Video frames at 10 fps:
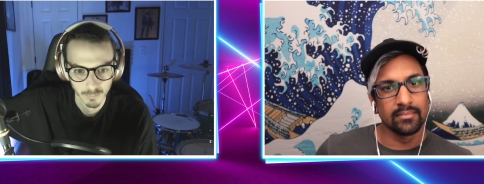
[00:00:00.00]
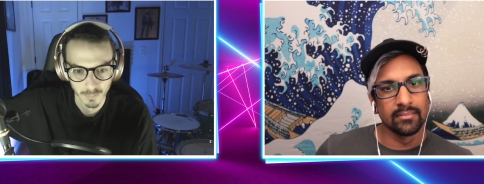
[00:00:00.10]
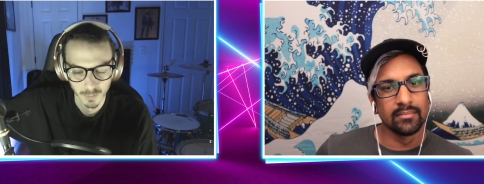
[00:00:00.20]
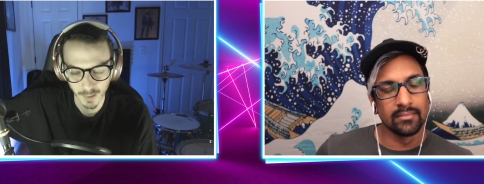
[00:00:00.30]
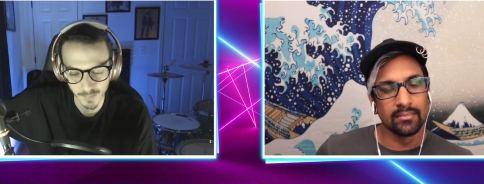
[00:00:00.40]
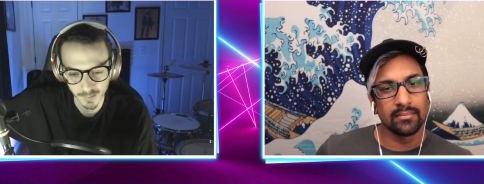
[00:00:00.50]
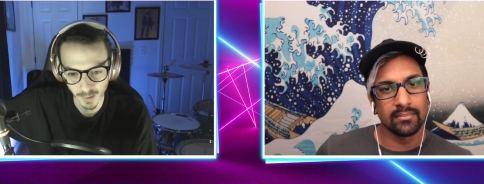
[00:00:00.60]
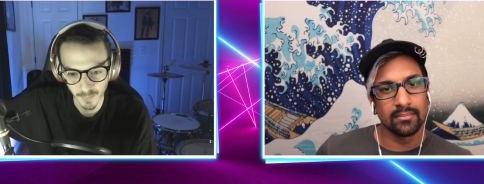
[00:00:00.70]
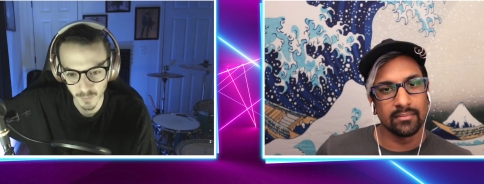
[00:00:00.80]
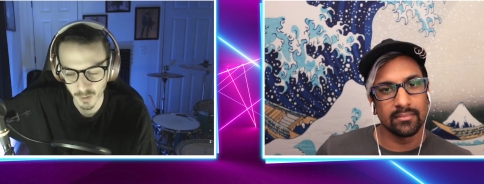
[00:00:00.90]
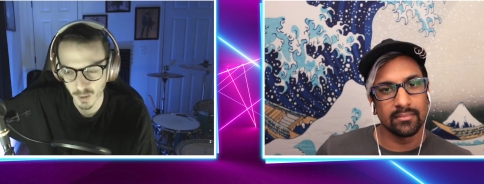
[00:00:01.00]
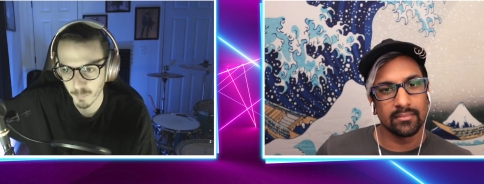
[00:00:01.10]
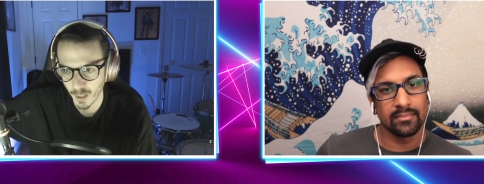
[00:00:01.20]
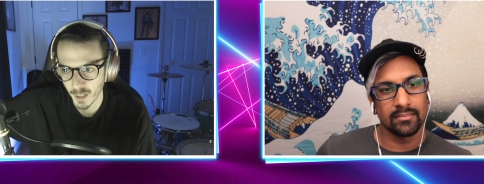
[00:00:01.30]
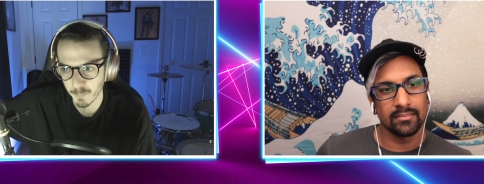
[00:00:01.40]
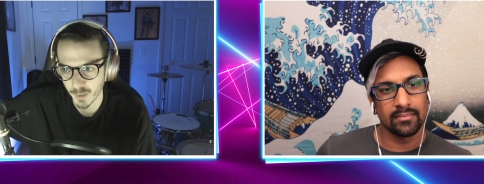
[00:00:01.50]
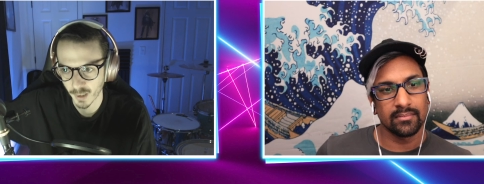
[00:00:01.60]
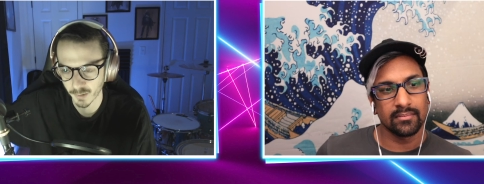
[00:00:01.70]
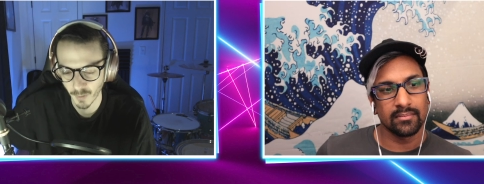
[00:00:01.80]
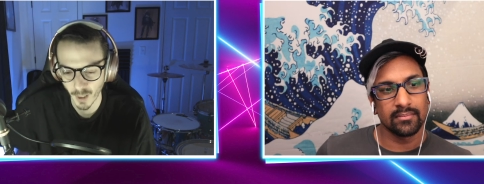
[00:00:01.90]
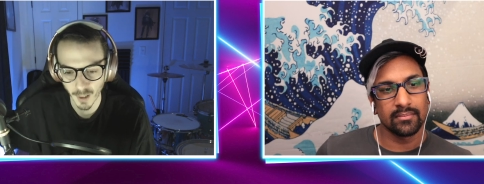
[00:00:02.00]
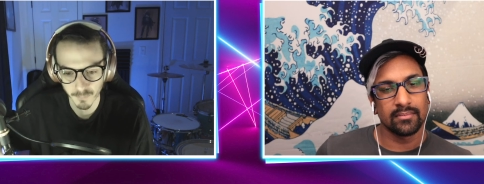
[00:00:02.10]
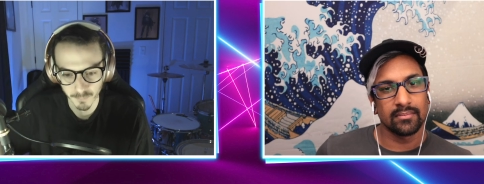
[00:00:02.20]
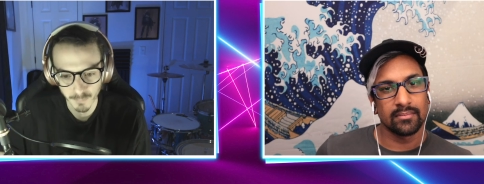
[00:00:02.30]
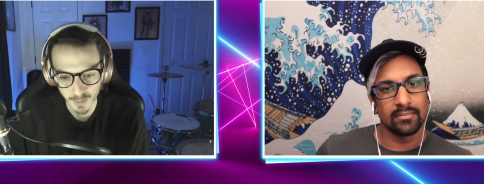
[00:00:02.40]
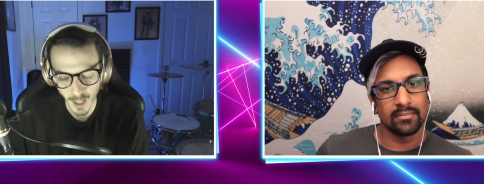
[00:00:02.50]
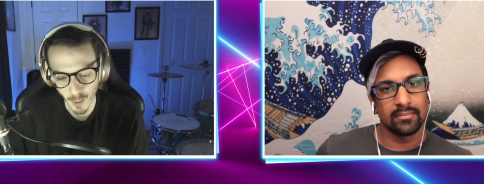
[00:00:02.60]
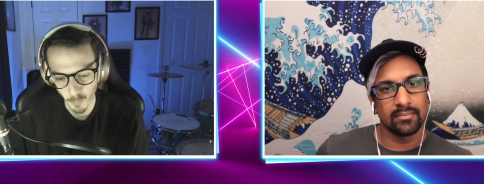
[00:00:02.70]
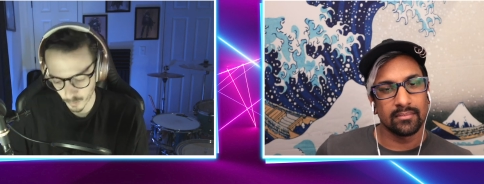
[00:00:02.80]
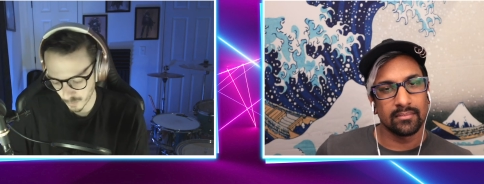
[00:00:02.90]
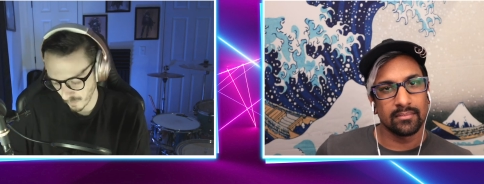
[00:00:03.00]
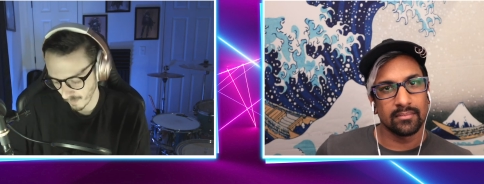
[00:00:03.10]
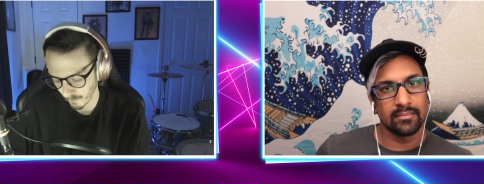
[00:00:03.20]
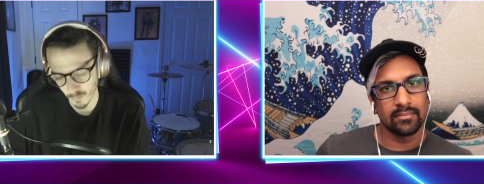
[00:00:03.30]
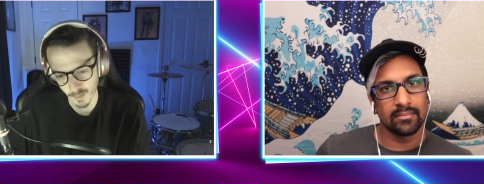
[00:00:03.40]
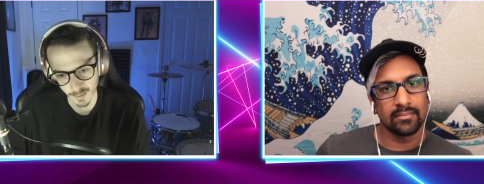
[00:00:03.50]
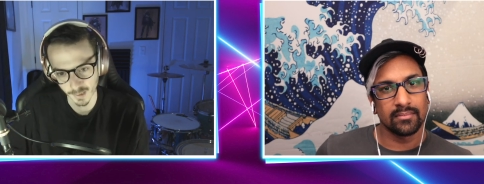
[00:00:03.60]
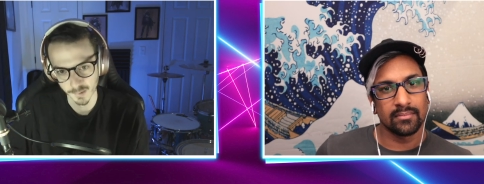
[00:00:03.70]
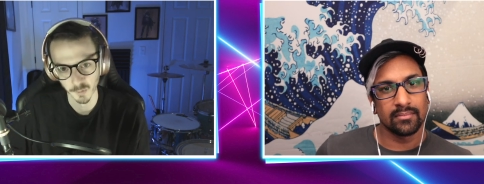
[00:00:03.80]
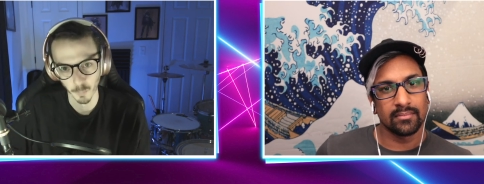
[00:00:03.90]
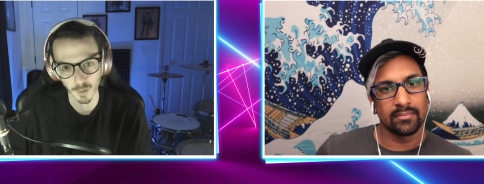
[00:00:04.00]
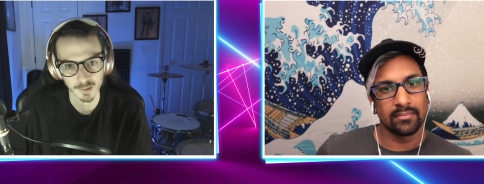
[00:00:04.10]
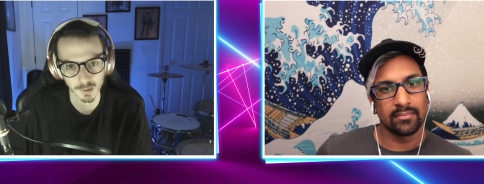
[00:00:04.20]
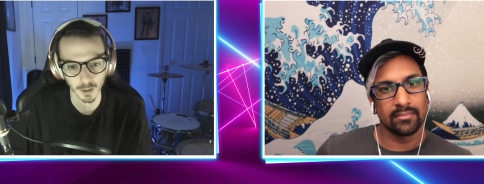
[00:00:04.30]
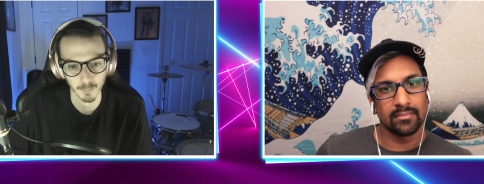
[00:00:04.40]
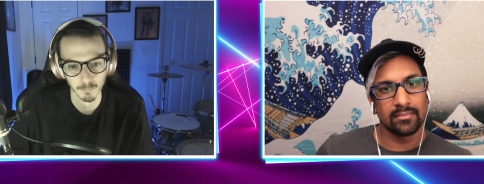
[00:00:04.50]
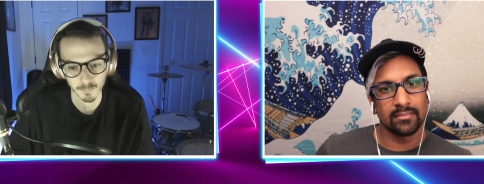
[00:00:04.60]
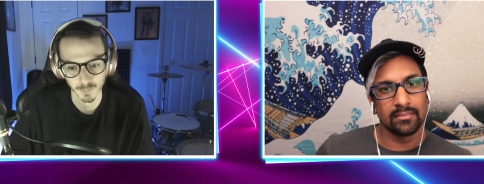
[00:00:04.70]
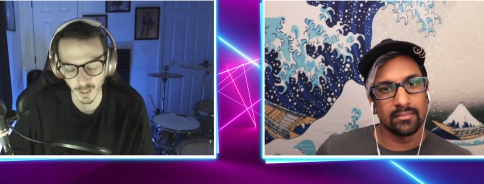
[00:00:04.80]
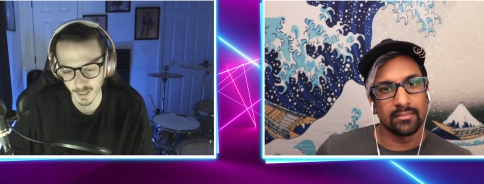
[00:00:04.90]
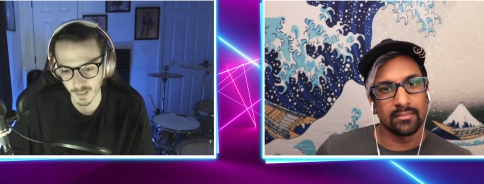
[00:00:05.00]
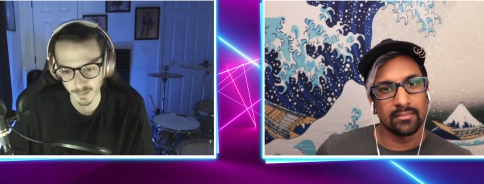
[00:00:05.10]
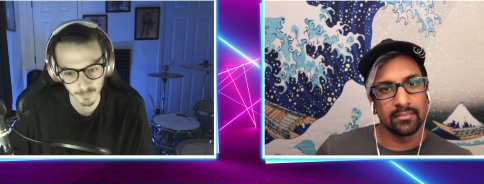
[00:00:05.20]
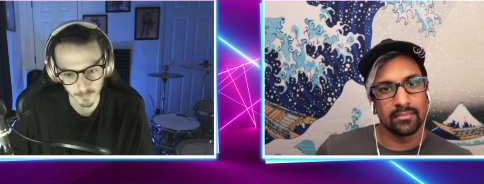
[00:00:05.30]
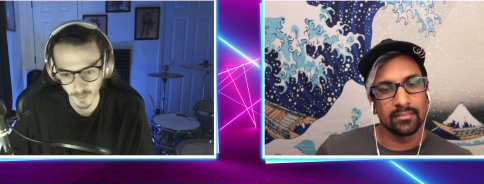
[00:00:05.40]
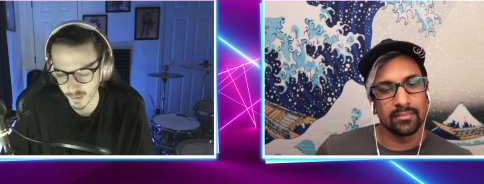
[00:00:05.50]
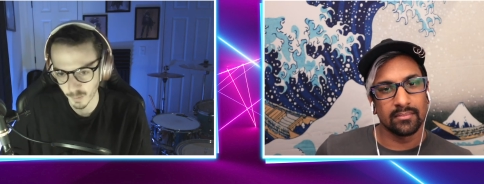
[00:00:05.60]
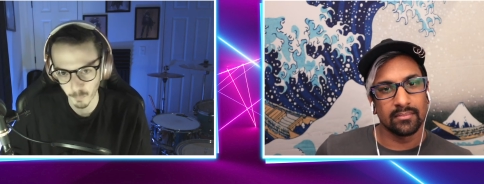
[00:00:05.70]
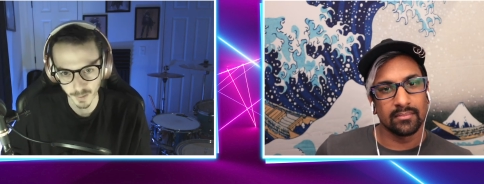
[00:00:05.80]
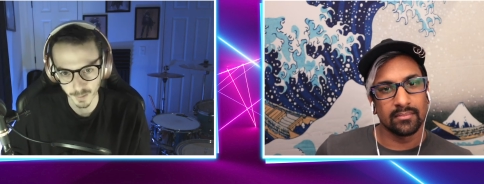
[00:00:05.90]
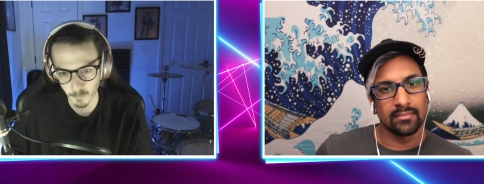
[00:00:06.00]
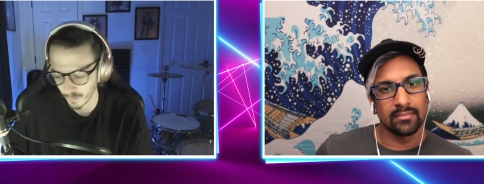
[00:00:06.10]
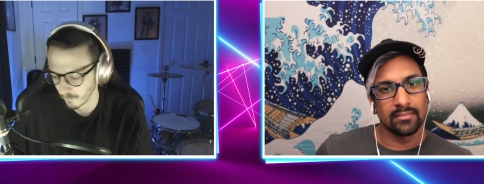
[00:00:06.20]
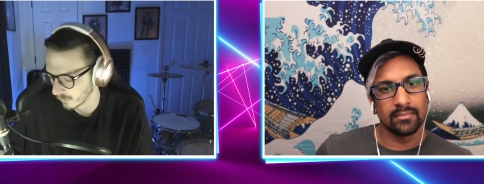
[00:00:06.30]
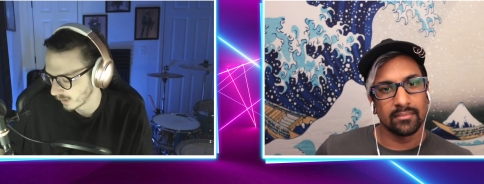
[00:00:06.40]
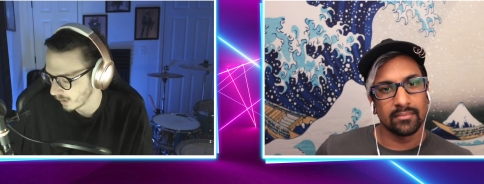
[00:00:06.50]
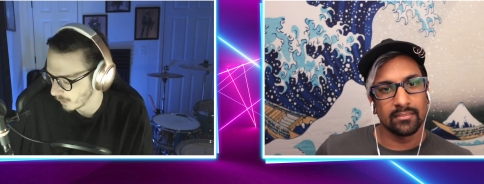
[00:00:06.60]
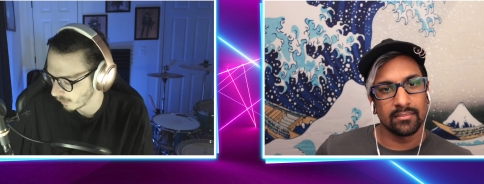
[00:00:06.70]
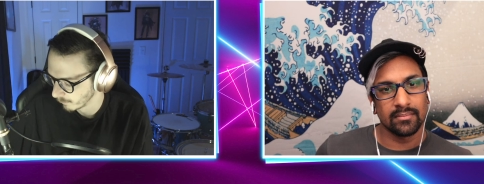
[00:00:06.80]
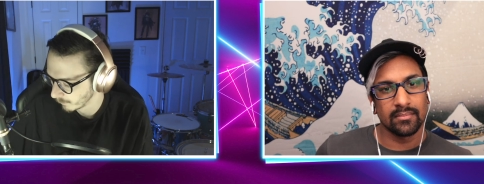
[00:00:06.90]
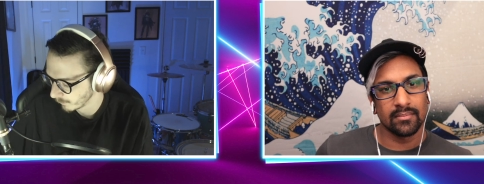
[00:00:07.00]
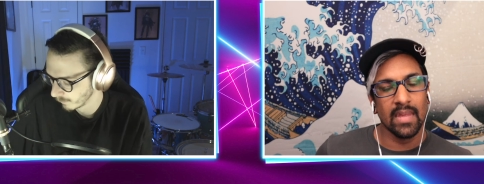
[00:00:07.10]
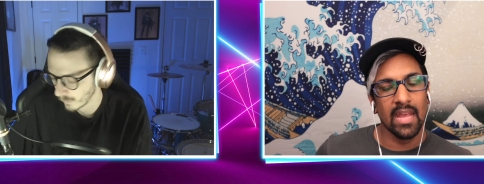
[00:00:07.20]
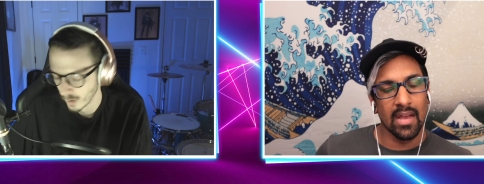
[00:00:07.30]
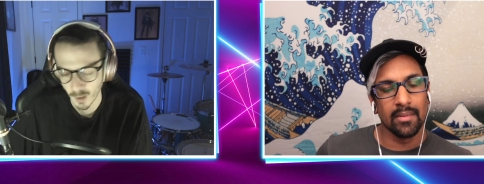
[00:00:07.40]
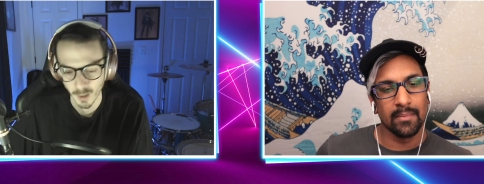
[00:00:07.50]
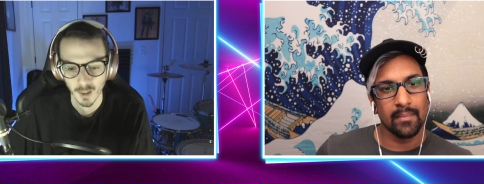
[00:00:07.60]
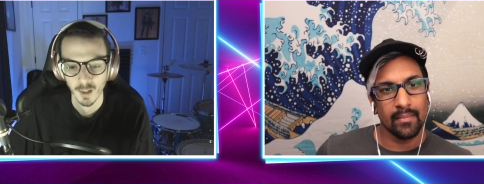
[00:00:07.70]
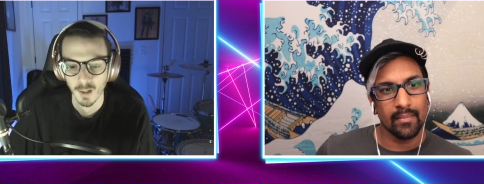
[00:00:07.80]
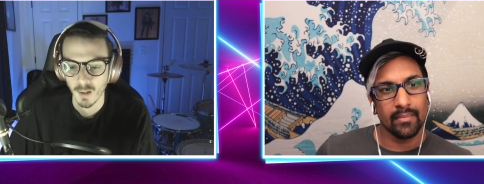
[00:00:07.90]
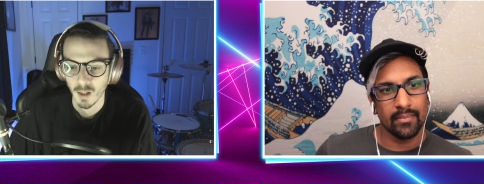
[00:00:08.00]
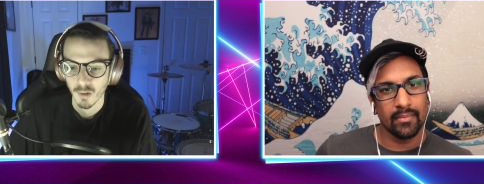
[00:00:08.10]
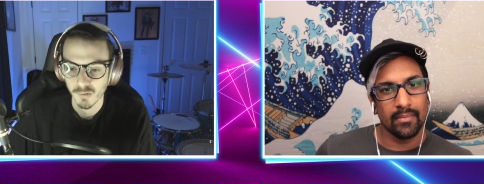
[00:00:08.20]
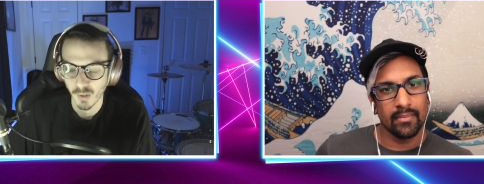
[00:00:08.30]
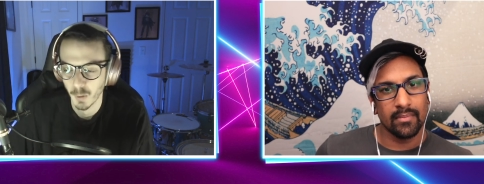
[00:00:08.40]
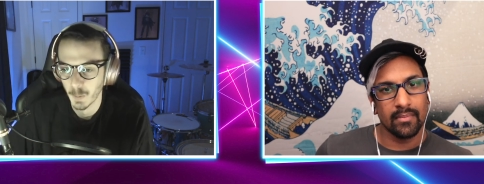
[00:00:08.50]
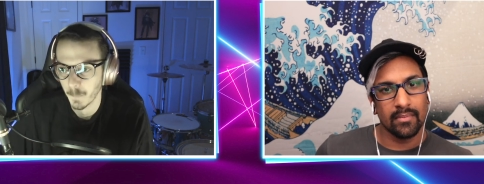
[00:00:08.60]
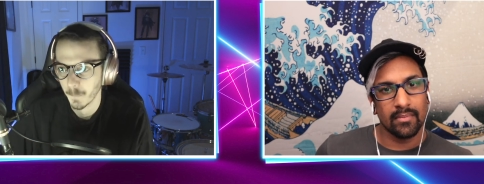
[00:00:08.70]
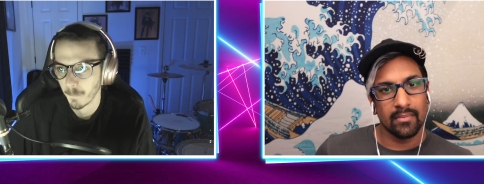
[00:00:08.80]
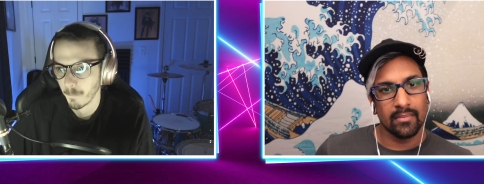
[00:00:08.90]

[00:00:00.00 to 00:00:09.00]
Speaker 1: Mm-hmm. Like this, if you're gonna buy a PS5 now or you have one, like this is what's to come. Kind of like they did when the, when it first came out. Yeah. So